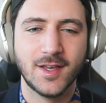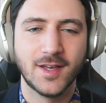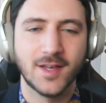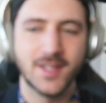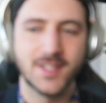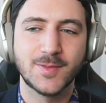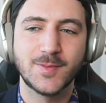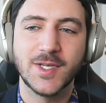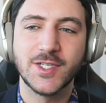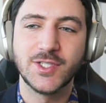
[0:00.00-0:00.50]

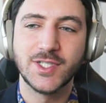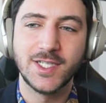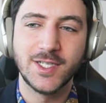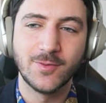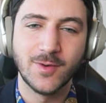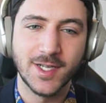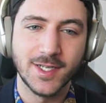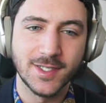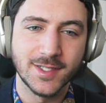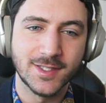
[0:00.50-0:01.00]
especially
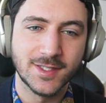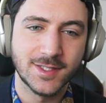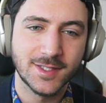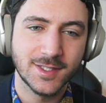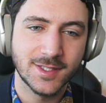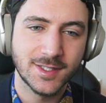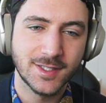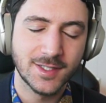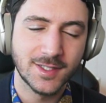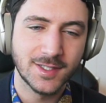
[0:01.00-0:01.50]
when it's
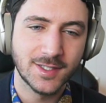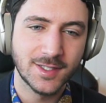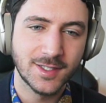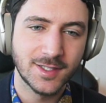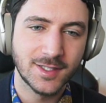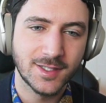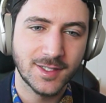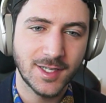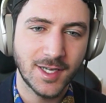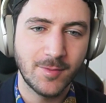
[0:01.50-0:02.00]

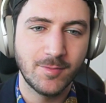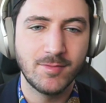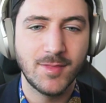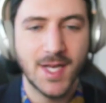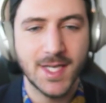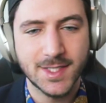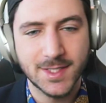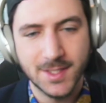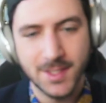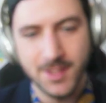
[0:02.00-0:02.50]
a
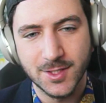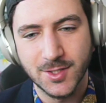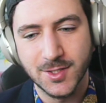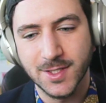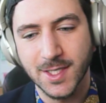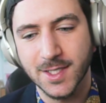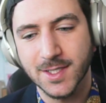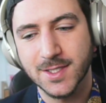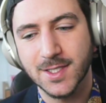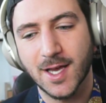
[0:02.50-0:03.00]
message
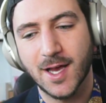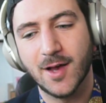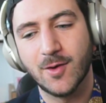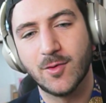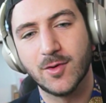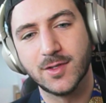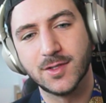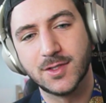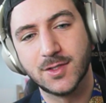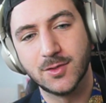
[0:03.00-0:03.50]
that I
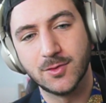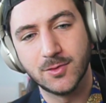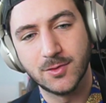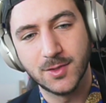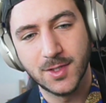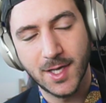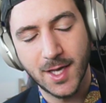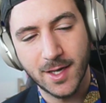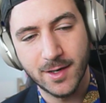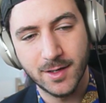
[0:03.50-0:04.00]
want to
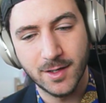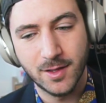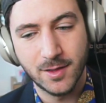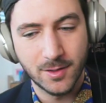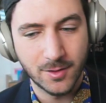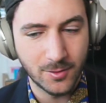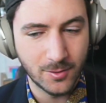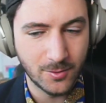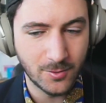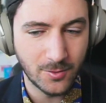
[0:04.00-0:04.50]
carry
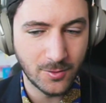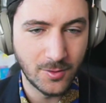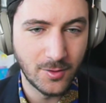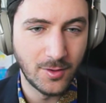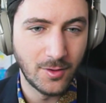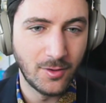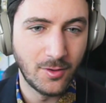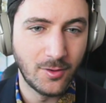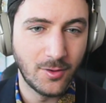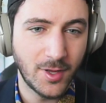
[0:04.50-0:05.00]
through
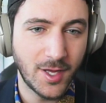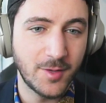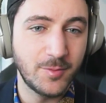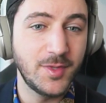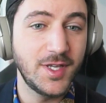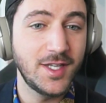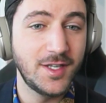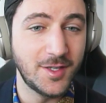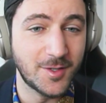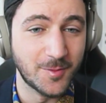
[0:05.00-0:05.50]
a
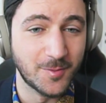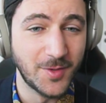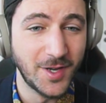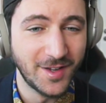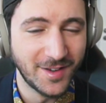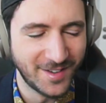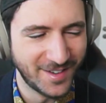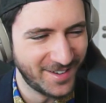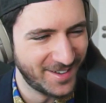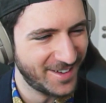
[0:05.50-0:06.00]
medium.
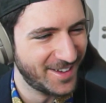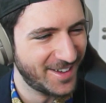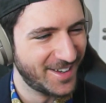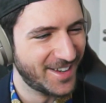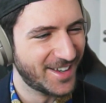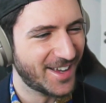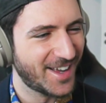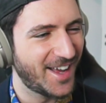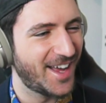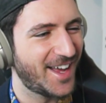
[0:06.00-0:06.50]

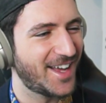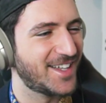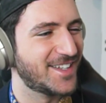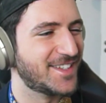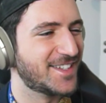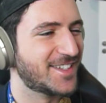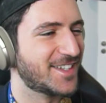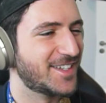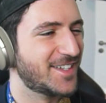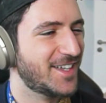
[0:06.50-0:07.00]

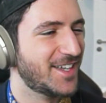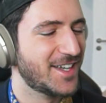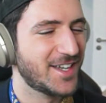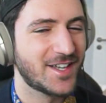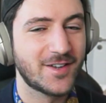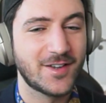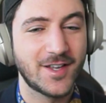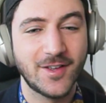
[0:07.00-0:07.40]
And if